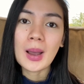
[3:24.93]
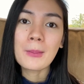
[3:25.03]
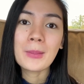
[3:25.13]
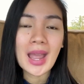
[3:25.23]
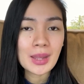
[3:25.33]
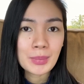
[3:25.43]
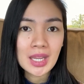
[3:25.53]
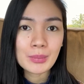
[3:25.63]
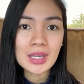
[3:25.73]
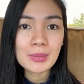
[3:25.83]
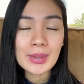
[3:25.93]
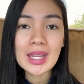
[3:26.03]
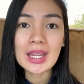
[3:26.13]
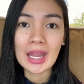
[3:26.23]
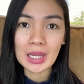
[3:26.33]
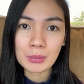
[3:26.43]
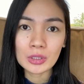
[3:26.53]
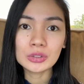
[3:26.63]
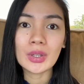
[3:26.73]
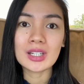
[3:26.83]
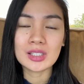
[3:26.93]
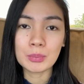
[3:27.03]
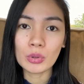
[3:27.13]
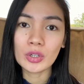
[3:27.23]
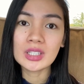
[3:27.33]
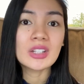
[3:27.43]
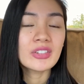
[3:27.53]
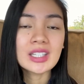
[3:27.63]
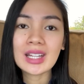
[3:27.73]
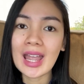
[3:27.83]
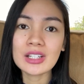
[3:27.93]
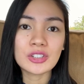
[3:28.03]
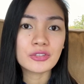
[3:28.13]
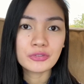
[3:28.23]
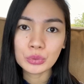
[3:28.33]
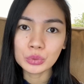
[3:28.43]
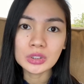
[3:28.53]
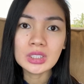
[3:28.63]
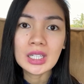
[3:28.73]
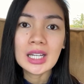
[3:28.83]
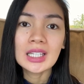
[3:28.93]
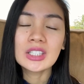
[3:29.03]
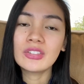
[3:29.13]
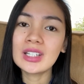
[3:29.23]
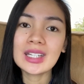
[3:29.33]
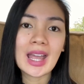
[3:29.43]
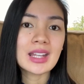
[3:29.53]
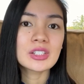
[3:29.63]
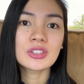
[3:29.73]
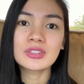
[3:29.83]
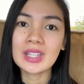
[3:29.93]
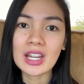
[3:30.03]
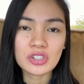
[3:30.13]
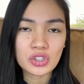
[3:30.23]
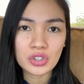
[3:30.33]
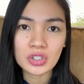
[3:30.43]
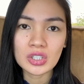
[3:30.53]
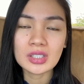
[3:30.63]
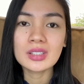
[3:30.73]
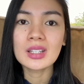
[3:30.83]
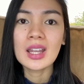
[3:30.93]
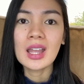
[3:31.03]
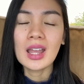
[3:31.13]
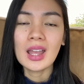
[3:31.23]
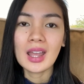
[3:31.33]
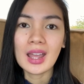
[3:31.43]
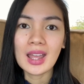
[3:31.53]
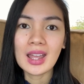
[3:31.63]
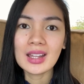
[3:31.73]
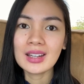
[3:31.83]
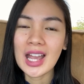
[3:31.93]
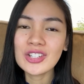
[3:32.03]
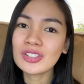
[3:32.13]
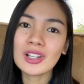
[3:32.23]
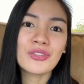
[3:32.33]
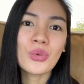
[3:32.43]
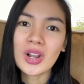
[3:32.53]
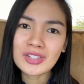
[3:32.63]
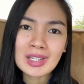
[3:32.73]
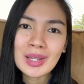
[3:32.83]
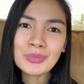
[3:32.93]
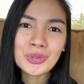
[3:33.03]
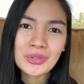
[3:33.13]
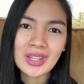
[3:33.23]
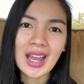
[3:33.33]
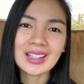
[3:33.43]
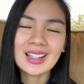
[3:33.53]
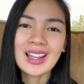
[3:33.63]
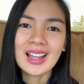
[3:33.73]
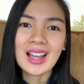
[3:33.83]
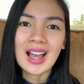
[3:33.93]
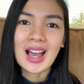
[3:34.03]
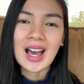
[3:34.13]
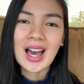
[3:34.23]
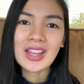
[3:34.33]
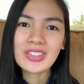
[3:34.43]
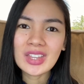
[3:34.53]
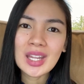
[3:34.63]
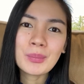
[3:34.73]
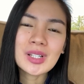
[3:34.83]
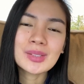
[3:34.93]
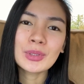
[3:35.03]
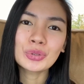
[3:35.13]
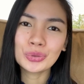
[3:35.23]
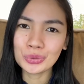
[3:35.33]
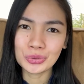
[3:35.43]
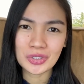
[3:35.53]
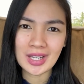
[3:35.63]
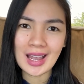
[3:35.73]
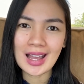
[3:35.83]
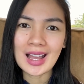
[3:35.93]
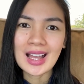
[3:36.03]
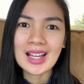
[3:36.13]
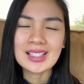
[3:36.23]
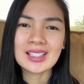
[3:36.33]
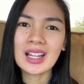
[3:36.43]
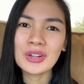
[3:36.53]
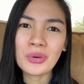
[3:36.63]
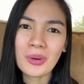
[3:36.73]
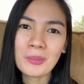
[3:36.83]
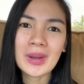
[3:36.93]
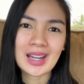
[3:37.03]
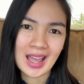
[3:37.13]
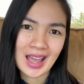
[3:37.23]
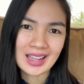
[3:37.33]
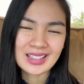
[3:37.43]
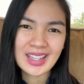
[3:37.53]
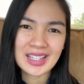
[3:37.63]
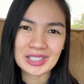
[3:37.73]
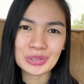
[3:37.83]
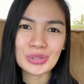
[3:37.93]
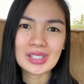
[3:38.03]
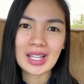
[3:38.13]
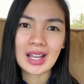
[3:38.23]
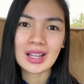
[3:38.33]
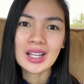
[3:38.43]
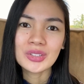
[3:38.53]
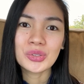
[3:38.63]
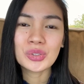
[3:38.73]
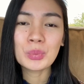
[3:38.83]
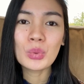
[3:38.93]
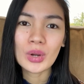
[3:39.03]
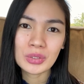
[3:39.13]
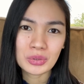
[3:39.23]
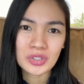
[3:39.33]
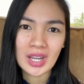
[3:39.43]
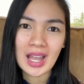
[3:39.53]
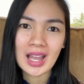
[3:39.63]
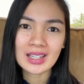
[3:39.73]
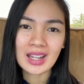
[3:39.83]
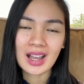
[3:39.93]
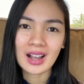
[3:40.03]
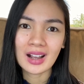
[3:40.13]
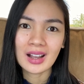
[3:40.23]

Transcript: my baby being able to explore different kinds of food, different kinds of textures, and I just love watching him do that. I think mas matututo siya sa ganoong paraan kaysa dun sa susubuan ko siya ng